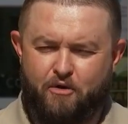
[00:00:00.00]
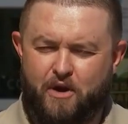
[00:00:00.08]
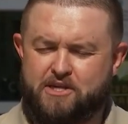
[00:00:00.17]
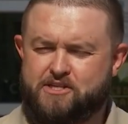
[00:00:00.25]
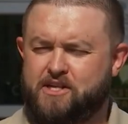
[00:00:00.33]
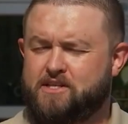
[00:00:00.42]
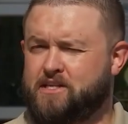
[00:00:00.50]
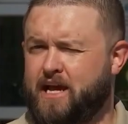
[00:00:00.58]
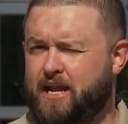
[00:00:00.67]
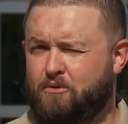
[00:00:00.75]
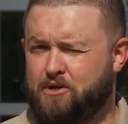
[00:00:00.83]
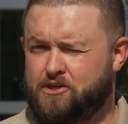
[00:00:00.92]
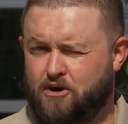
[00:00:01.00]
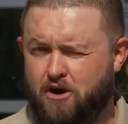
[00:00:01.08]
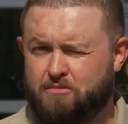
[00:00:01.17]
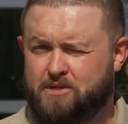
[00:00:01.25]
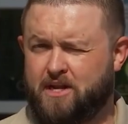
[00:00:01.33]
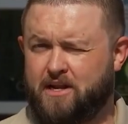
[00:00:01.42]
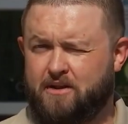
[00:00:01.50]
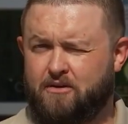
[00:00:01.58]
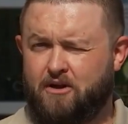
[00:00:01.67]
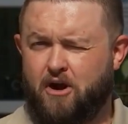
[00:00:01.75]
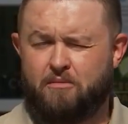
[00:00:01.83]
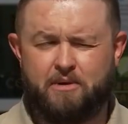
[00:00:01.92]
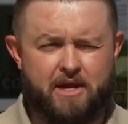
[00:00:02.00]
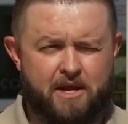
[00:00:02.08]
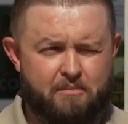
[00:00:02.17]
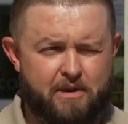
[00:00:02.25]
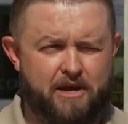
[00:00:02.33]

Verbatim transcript: of questions. Daddy, when's your arm's gonna arm gonna get